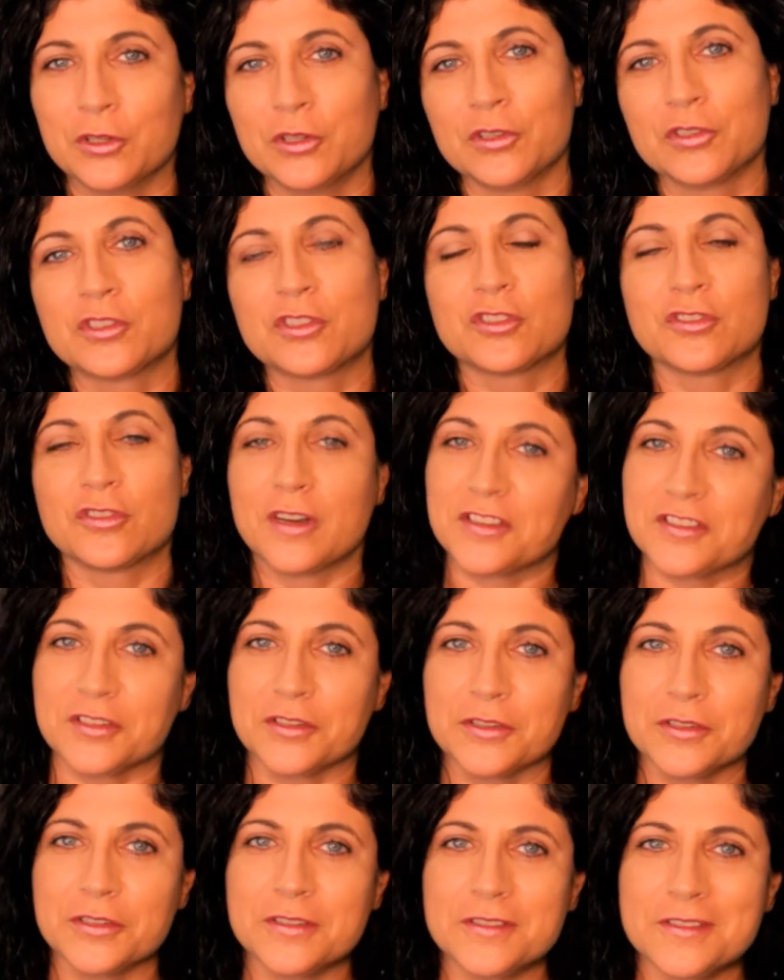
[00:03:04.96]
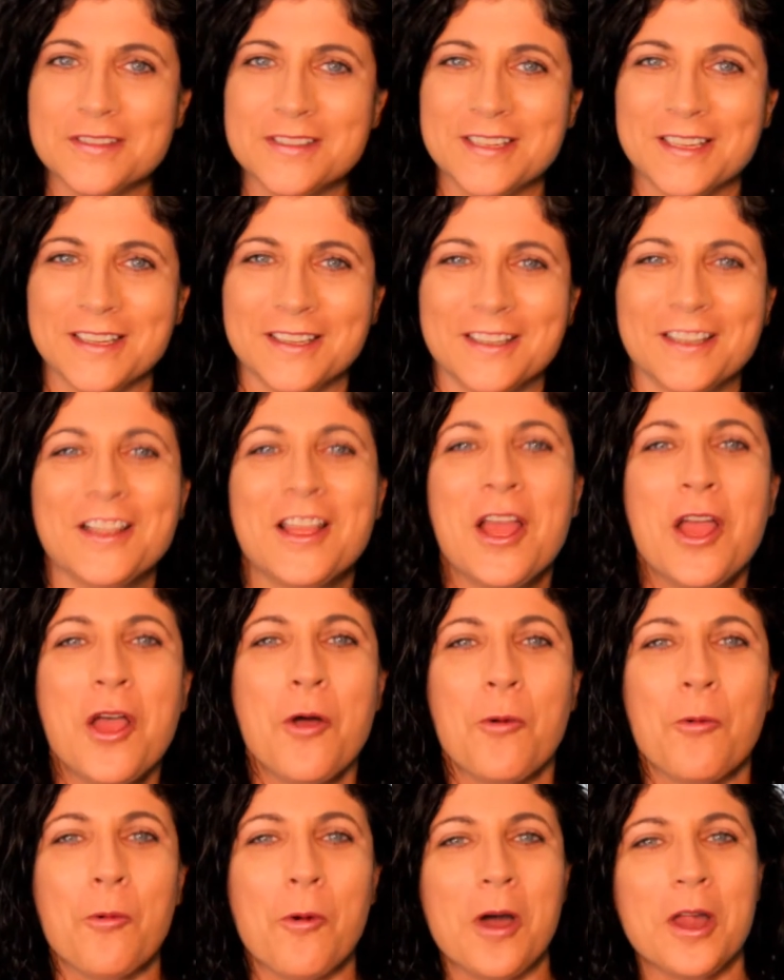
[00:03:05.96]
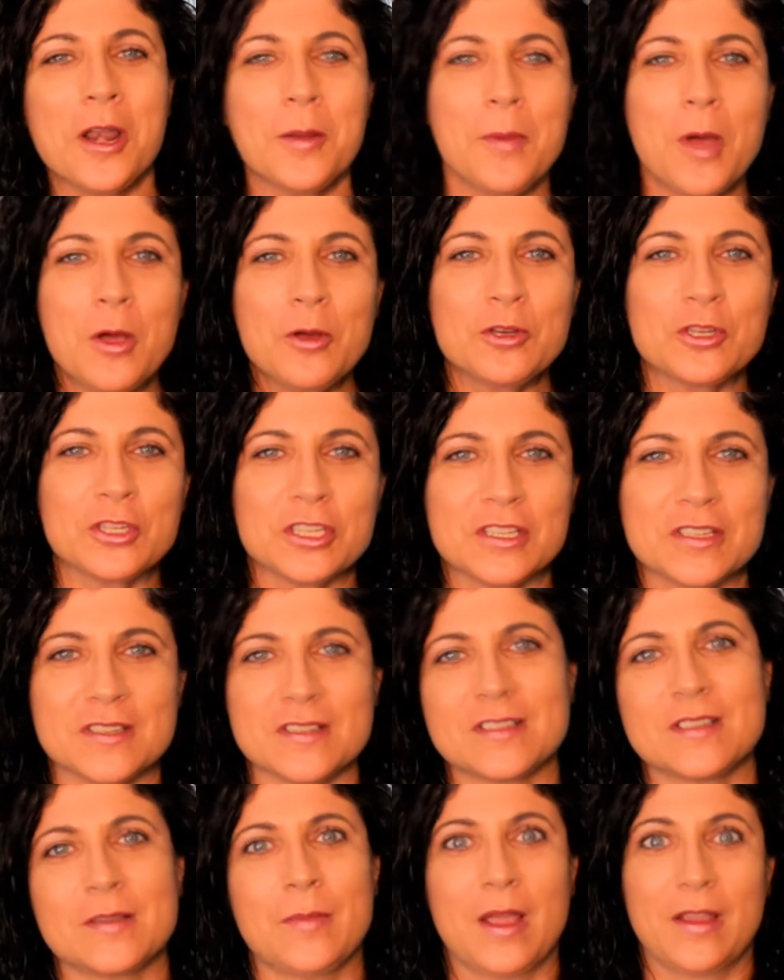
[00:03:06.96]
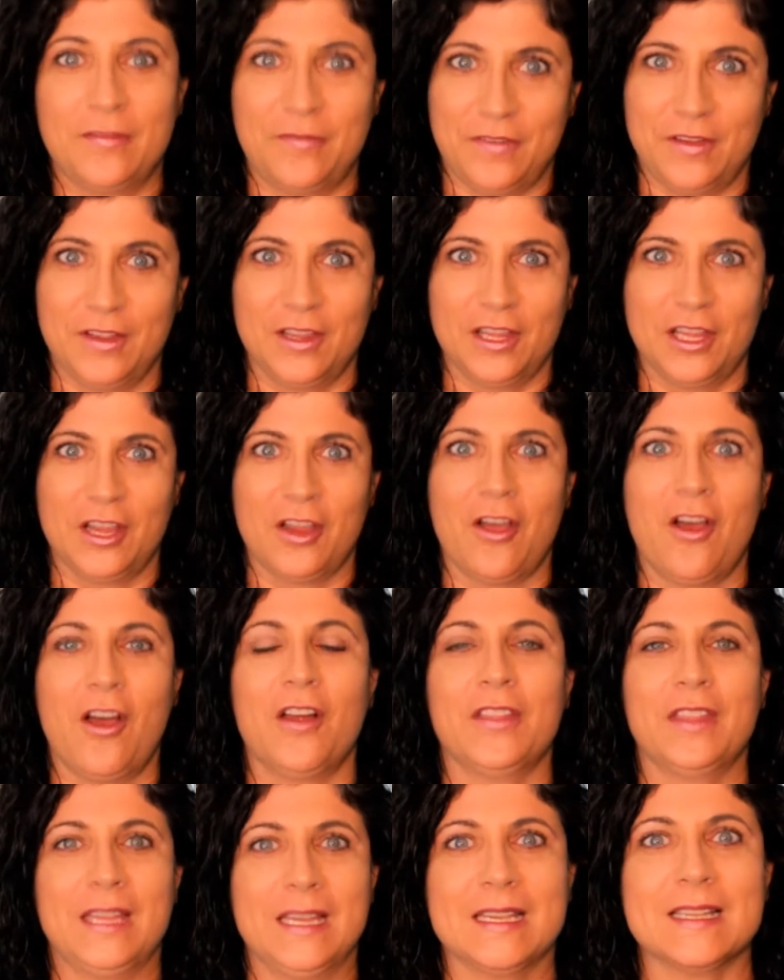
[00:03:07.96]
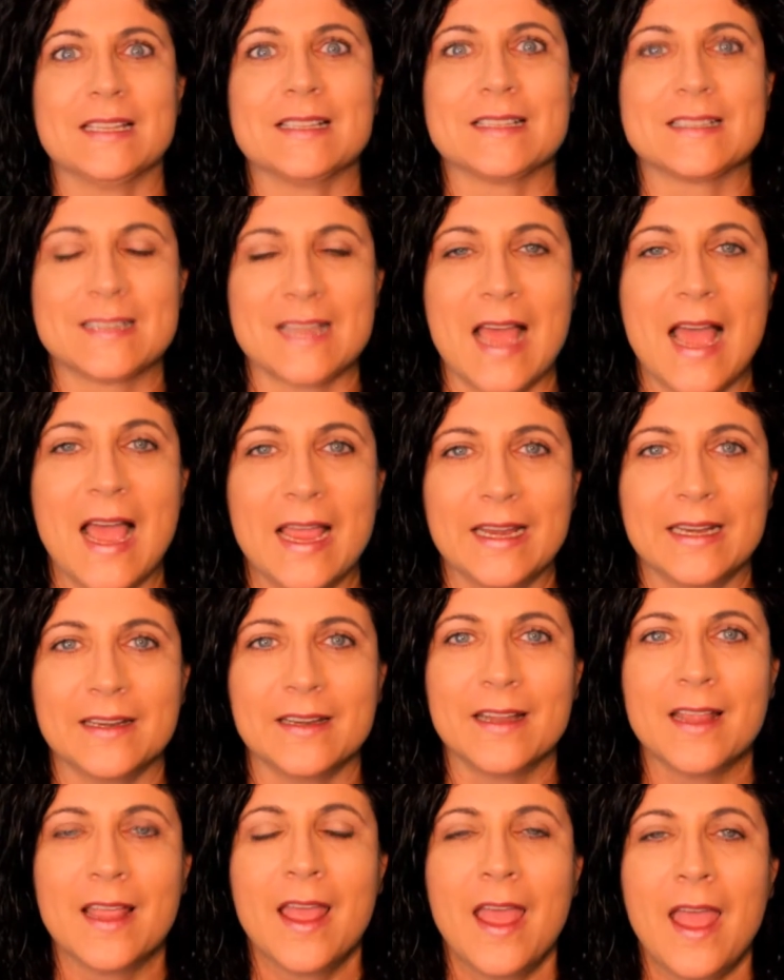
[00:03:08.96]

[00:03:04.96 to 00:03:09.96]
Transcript: stressors, what emotions am I feeling on the inside?